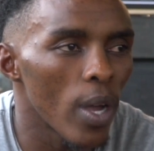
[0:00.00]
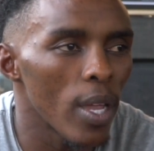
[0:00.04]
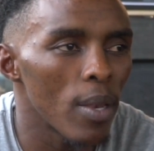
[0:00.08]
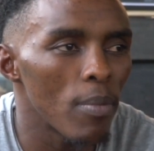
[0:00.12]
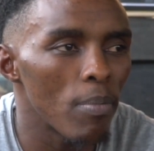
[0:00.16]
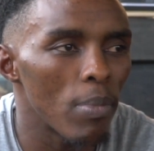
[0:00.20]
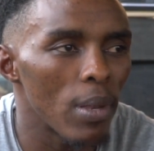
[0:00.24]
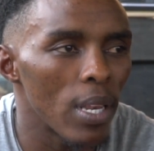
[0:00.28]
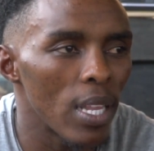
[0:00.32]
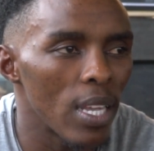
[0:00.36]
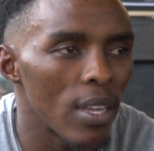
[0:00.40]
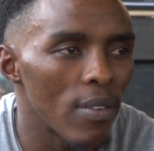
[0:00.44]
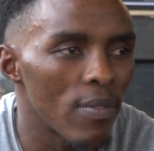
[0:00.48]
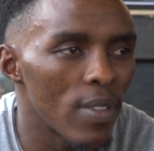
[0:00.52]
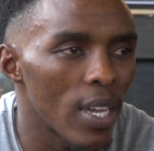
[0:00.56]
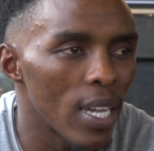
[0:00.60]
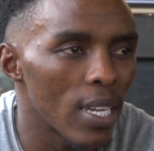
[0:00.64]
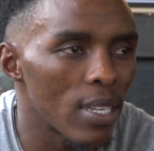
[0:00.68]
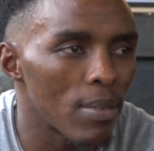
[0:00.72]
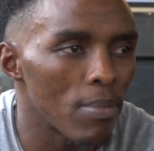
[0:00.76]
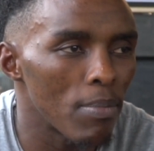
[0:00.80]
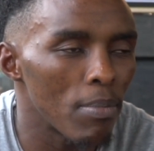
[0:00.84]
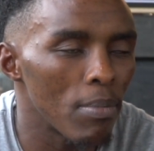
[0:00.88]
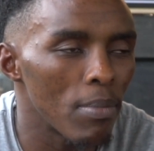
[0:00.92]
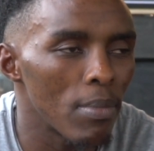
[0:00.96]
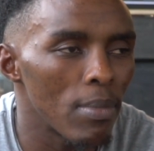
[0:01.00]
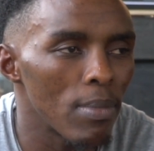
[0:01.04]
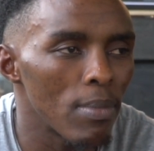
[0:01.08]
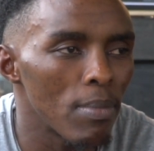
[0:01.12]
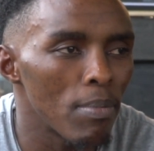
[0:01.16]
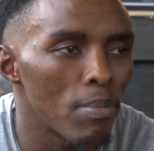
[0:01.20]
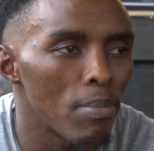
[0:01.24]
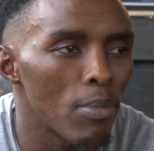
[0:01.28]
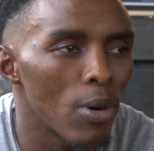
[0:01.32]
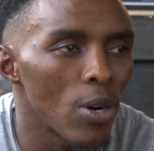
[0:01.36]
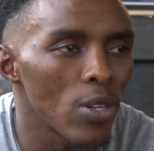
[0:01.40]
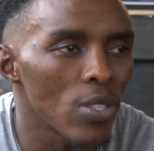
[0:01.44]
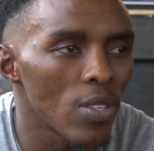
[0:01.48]
and believe that
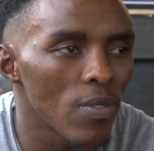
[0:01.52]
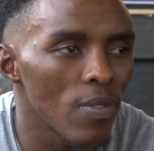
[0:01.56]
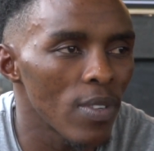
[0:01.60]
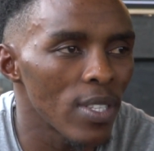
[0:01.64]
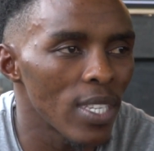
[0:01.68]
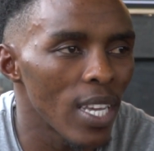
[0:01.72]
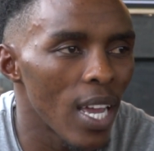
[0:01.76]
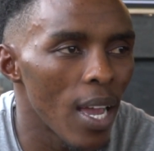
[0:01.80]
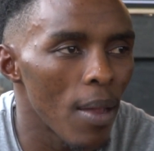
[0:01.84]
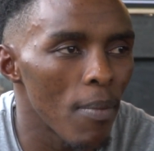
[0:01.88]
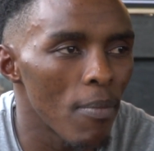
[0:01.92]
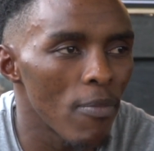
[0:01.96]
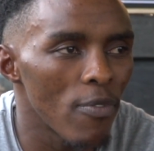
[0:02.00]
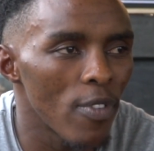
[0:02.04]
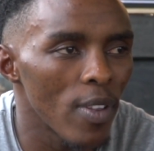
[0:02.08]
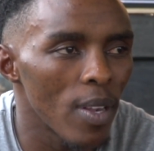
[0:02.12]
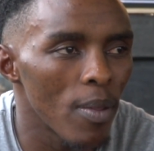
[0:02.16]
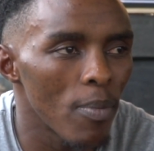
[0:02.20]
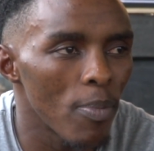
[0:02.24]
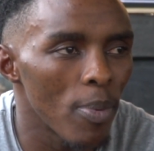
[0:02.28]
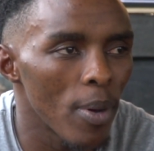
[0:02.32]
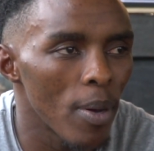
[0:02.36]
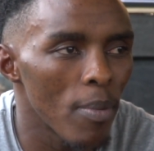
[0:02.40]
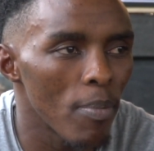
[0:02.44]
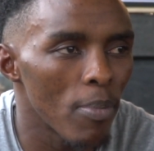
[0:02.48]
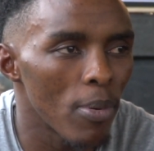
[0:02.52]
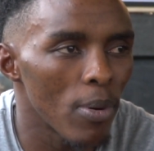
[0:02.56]
most of the time Philippine